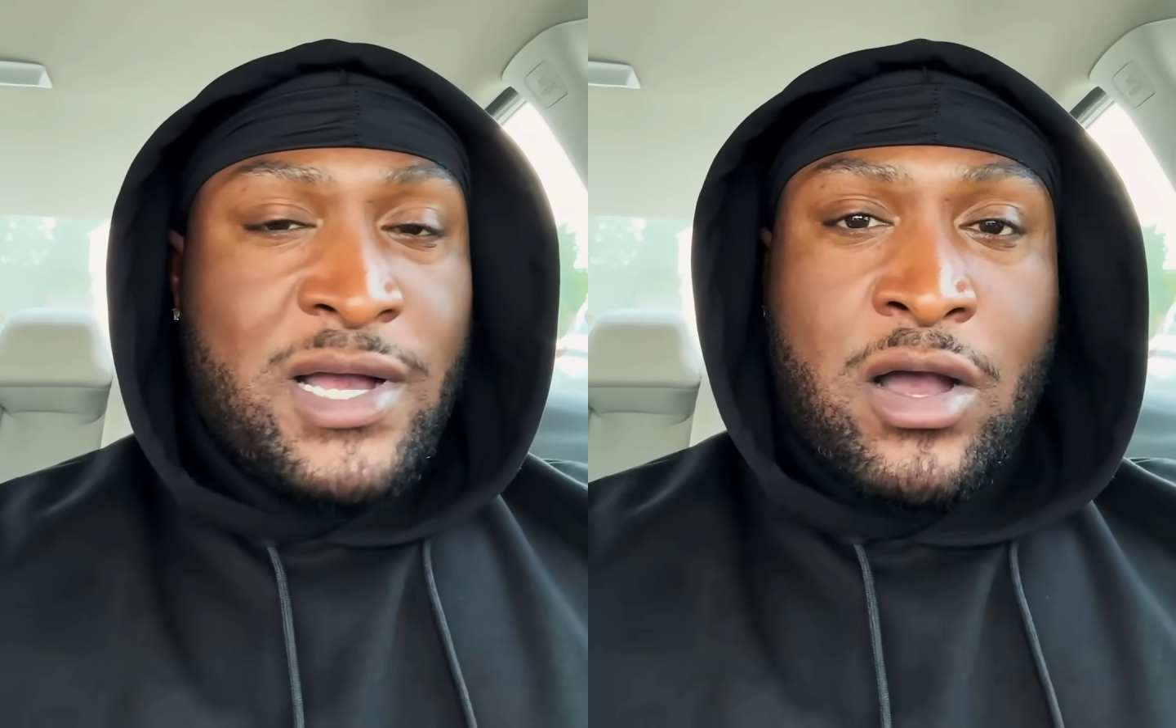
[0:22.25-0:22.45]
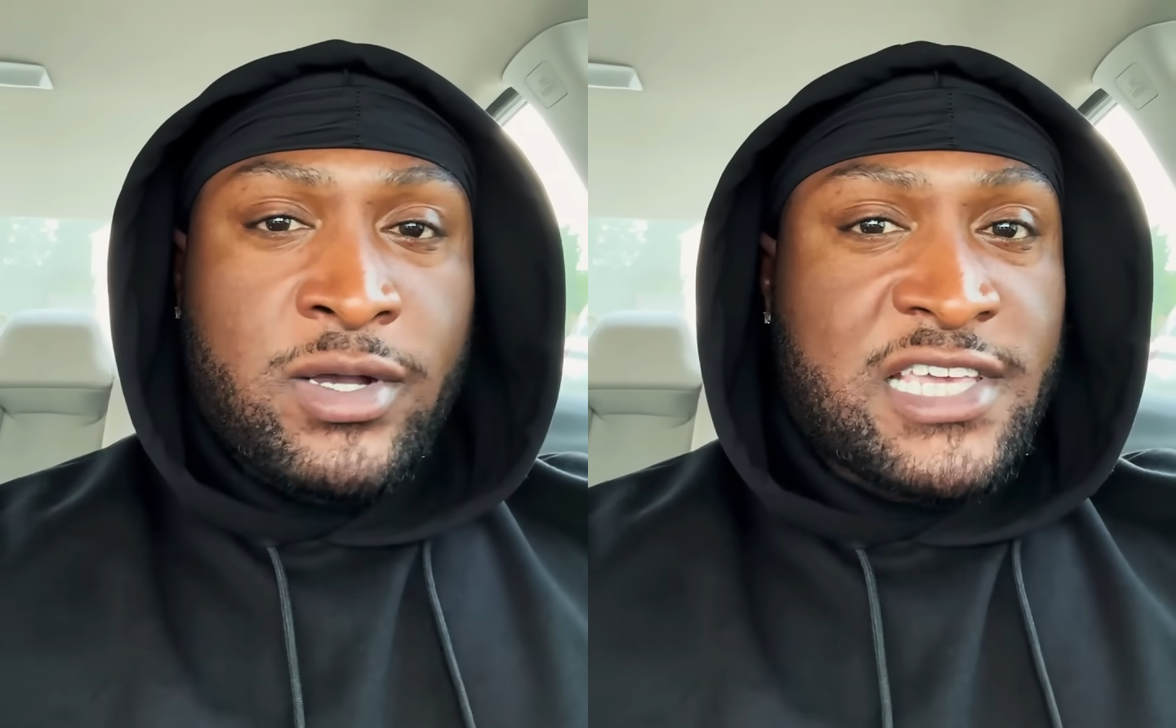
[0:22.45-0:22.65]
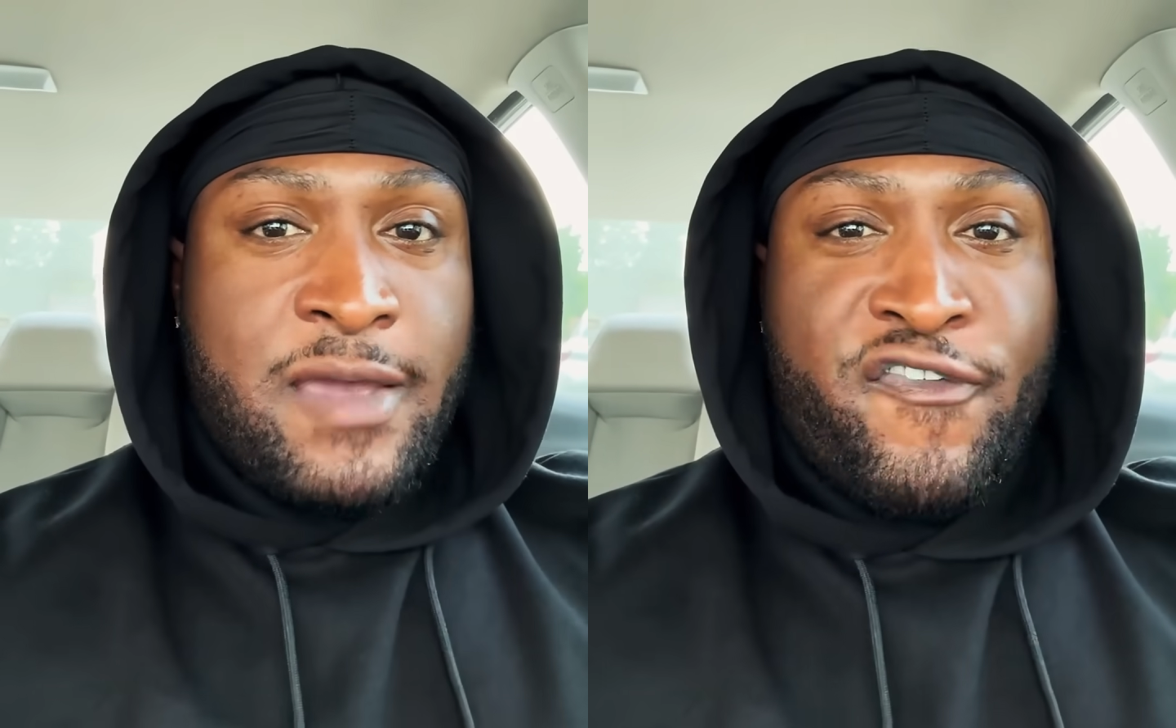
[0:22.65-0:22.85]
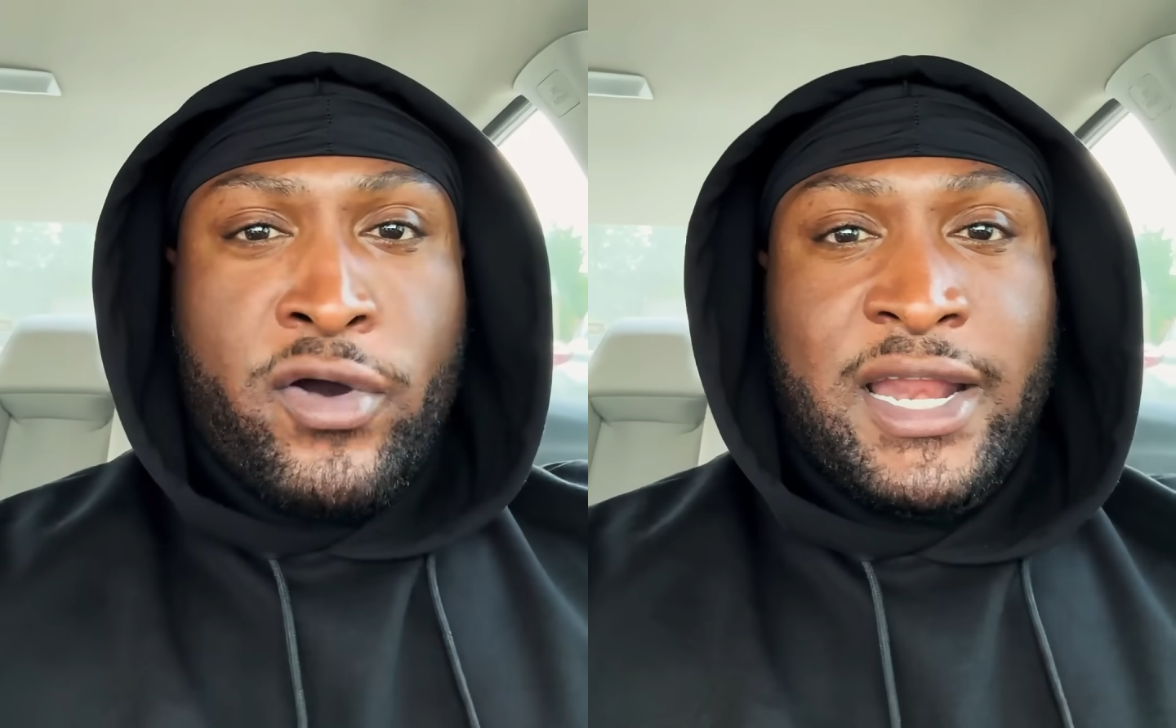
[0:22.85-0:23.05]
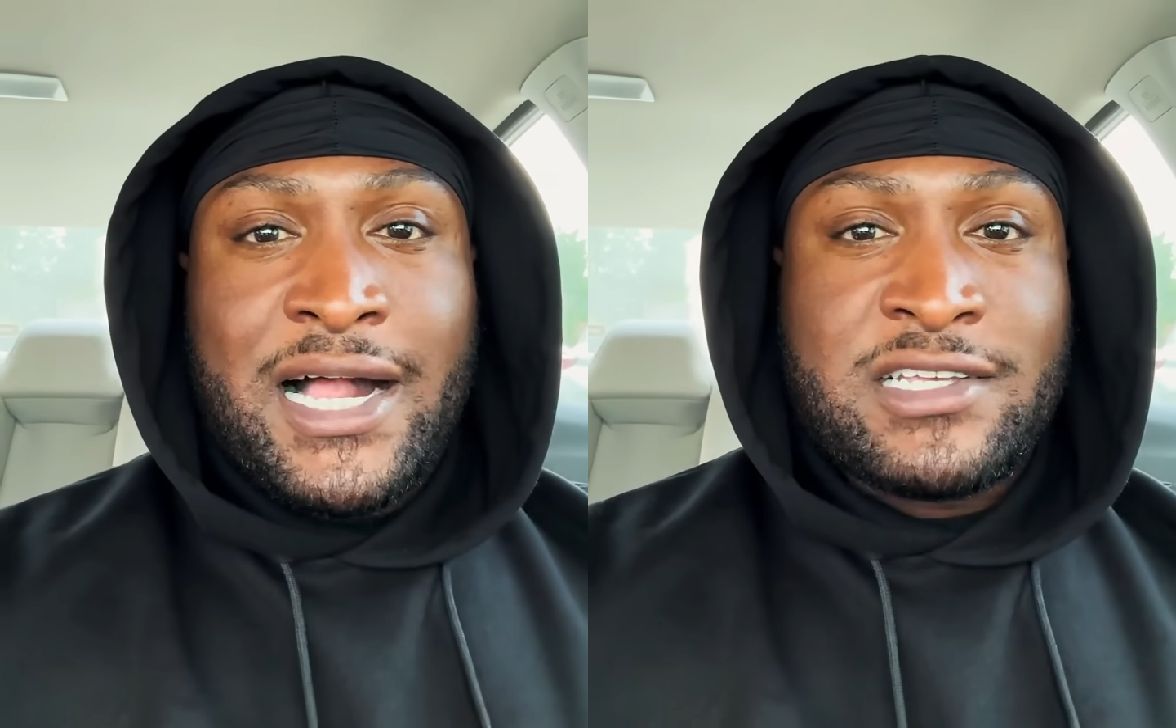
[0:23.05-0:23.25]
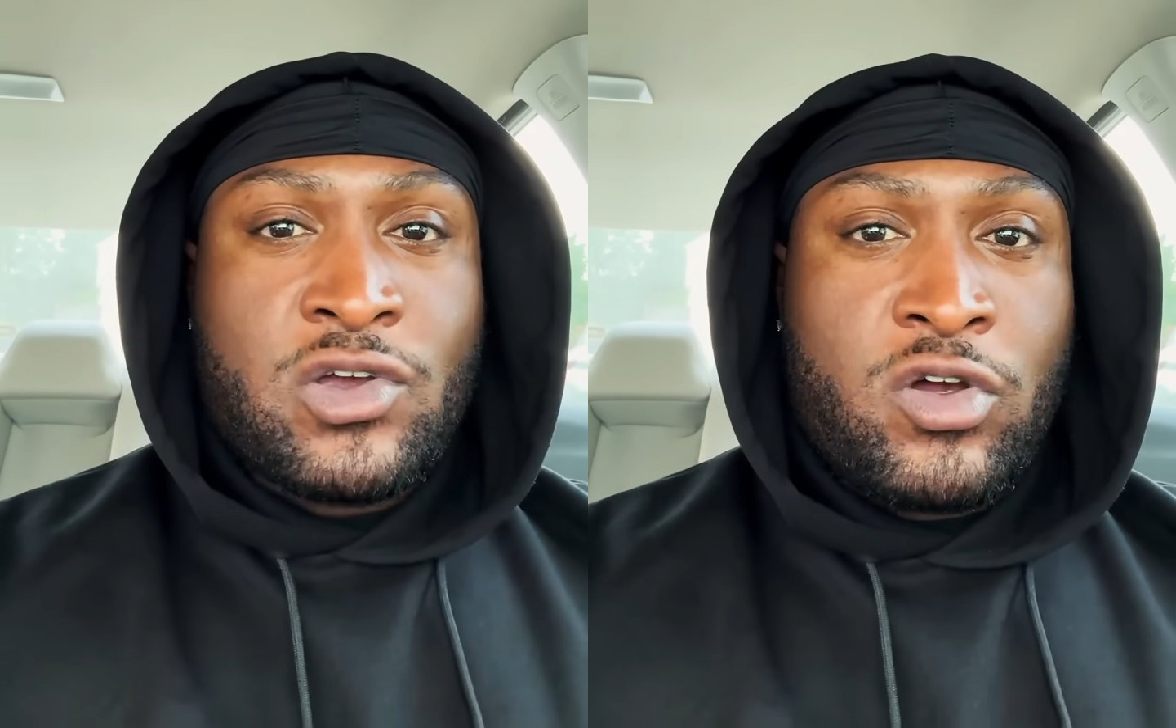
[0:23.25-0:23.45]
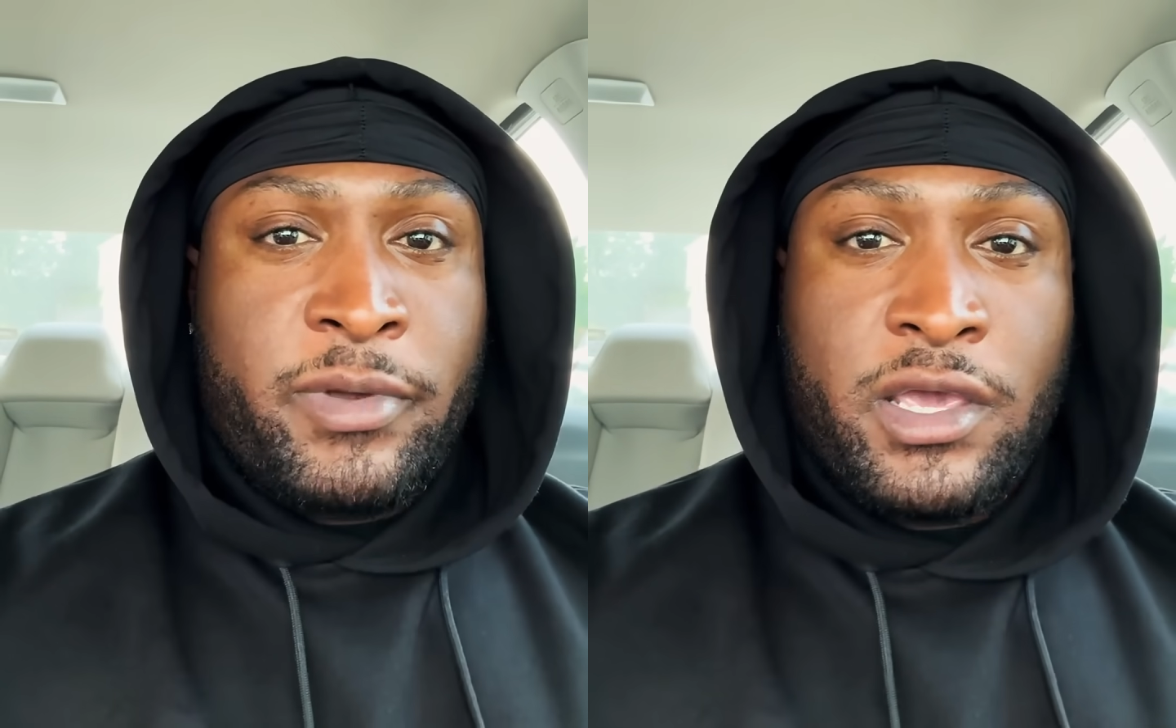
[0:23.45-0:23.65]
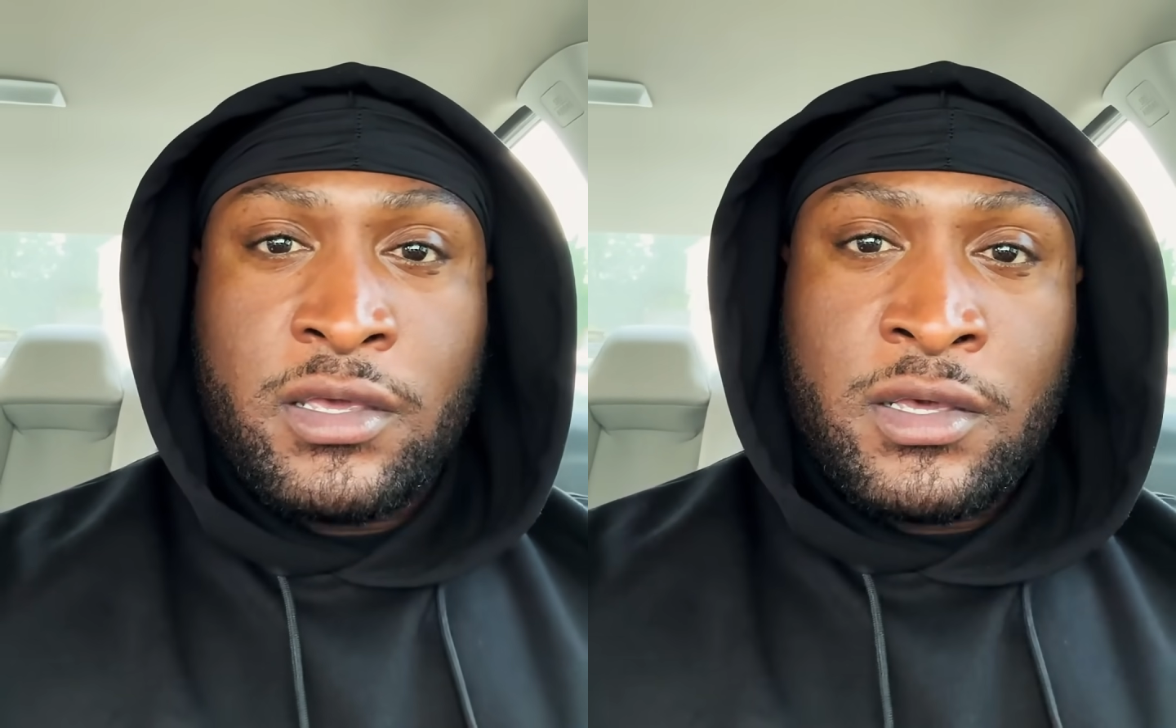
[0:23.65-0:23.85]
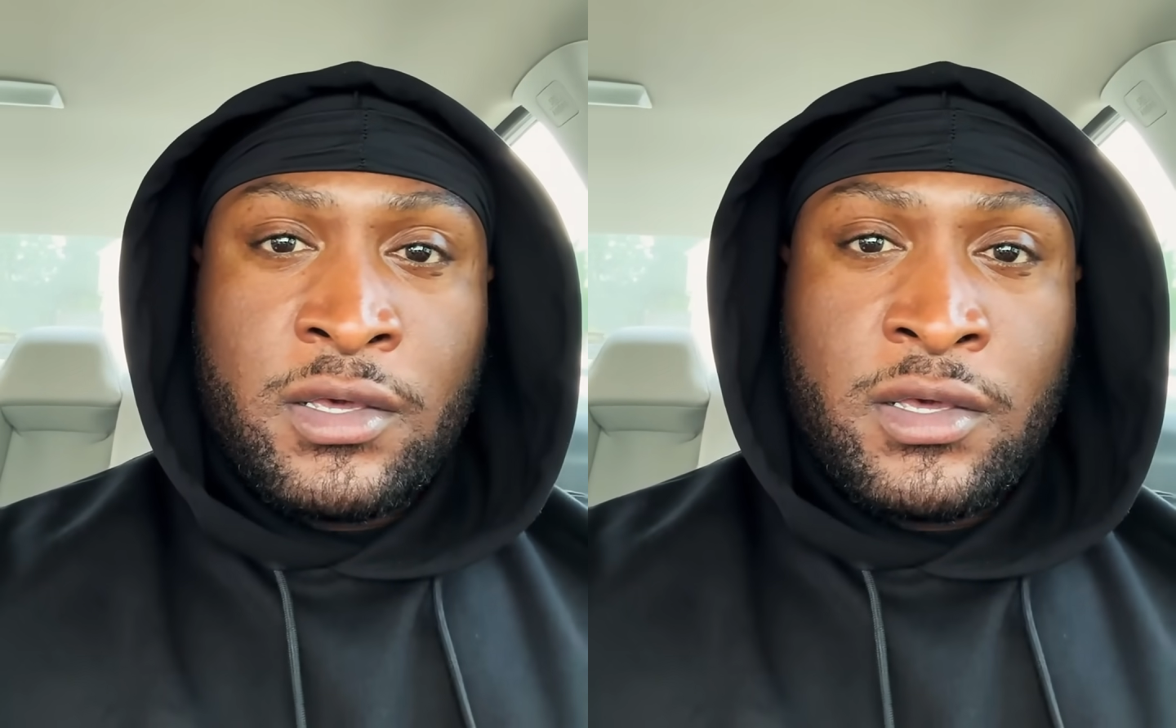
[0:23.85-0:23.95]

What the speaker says: I always keep $40 on me.